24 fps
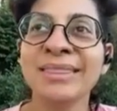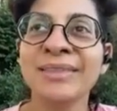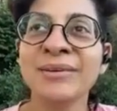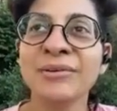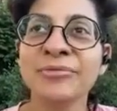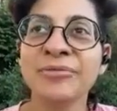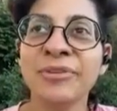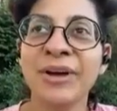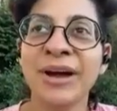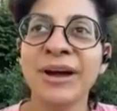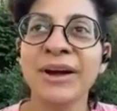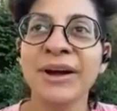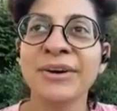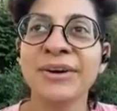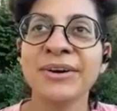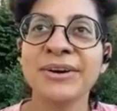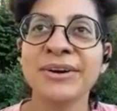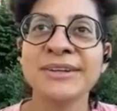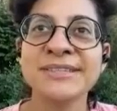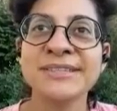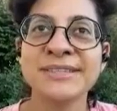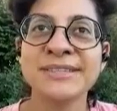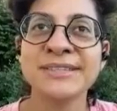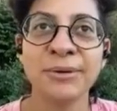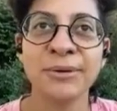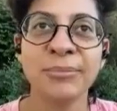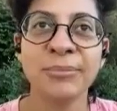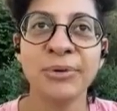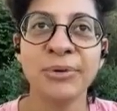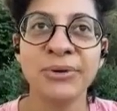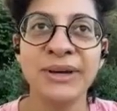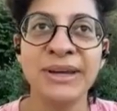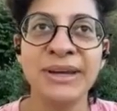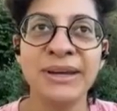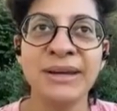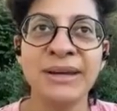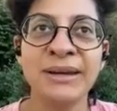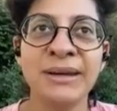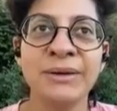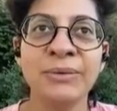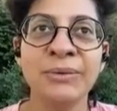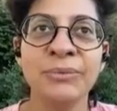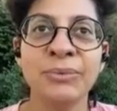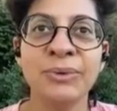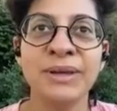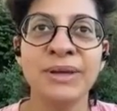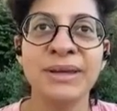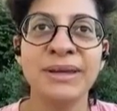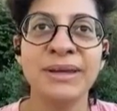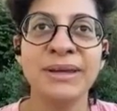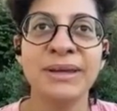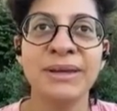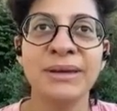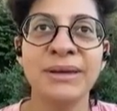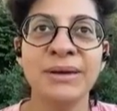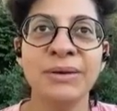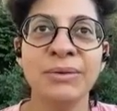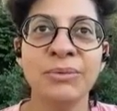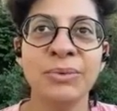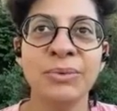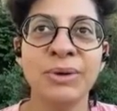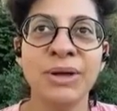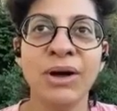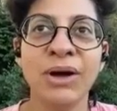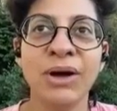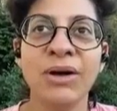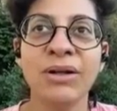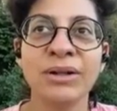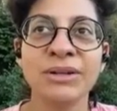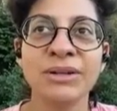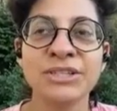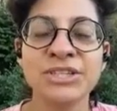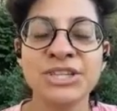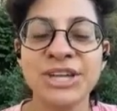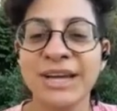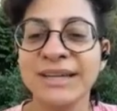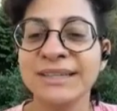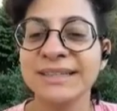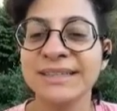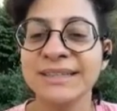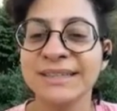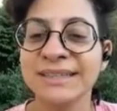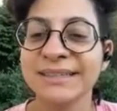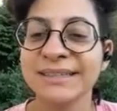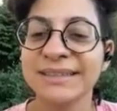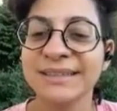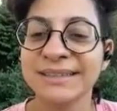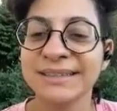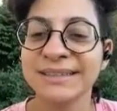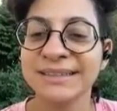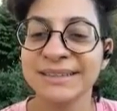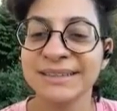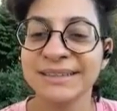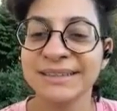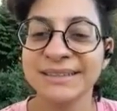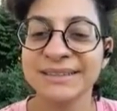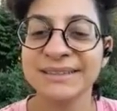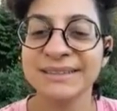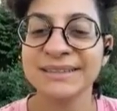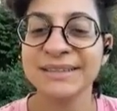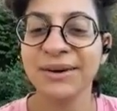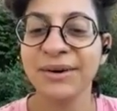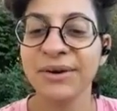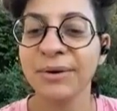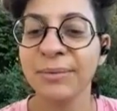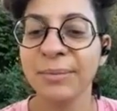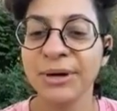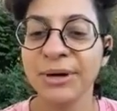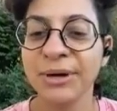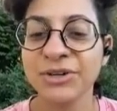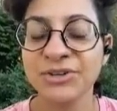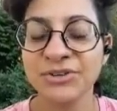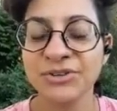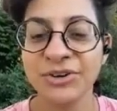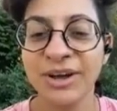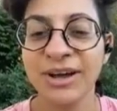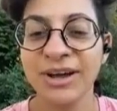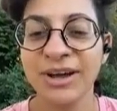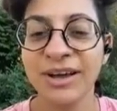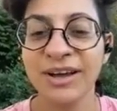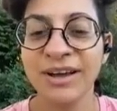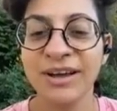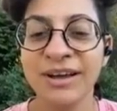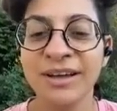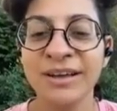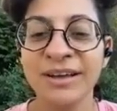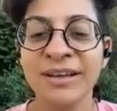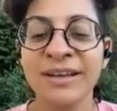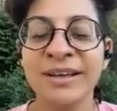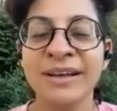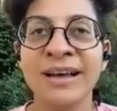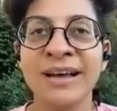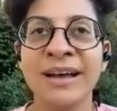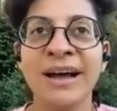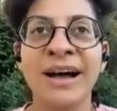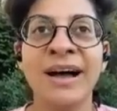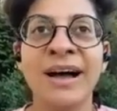at the fire ceremony, we all chanted the Tara mantra